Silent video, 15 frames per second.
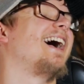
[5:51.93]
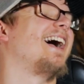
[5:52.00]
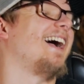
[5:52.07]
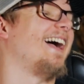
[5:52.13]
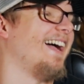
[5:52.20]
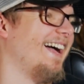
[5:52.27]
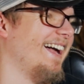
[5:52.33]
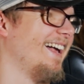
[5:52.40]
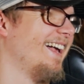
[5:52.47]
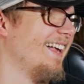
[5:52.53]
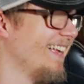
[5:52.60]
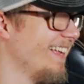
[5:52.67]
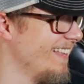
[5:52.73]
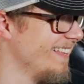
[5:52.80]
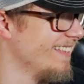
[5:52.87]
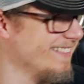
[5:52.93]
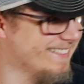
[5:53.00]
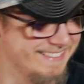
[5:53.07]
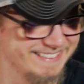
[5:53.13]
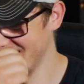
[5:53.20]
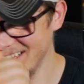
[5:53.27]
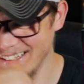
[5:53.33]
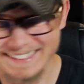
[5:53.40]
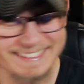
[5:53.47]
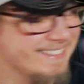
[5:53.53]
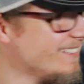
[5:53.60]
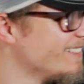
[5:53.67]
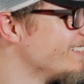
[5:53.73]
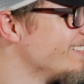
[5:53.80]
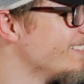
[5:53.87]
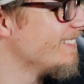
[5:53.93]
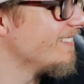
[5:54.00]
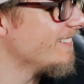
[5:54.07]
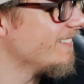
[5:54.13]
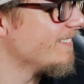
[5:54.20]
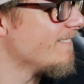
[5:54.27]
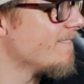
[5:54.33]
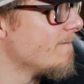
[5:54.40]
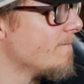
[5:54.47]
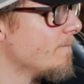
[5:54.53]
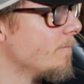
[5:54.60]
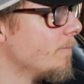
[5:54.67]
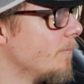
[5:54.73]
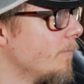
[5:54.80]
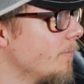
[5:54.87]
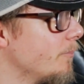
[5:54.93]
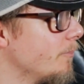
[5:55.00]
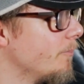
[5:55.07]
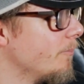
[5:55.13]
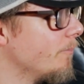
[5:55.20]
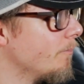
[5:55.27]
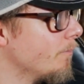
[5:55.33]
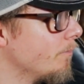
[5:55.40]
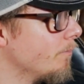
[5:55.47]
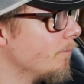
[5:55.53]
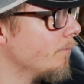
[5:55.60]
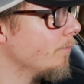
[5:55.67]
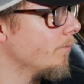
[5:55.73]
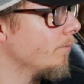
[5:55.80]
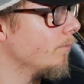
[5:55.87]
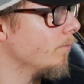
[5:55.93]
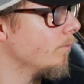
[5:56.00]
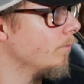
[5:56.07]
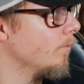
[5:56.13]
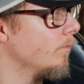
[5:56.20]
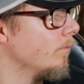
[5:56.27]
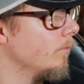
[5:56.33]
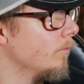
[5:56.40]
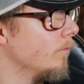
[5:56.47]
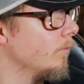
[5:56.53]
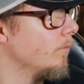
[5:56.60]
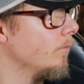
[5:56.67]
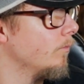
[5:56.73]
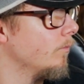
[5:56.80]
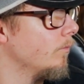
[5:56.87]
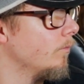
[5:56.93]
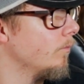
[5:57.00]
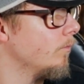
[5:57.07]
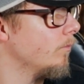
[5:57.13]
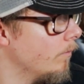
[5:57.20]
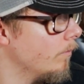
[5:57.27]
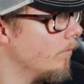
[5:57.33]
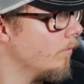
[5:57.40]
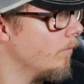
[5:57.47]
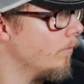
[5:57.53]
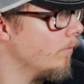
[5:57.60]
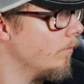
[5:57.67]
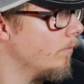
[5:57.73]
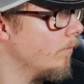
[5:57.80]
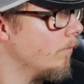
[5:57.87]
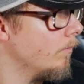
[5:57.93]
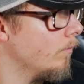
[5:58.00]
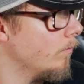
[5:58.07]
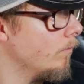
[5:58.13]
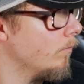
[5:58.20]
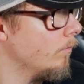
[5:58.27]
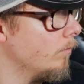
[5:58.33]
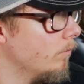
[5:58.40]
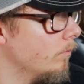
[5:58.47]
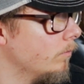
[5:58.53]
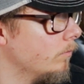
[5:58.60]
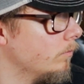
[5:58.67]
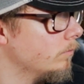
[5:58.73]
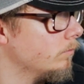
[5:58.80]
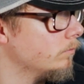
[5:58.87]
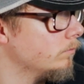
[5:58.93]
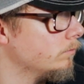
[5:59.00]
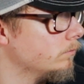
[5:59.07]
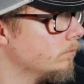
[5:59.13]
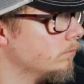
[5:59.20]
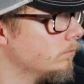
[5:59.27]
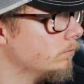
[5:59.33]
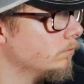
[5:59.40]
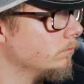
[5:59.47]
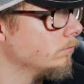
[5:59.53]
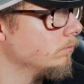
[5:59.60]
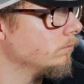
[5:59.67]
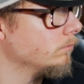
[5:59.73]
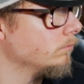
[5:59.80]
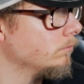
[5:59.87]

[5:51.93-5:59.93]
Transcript: (not speaking)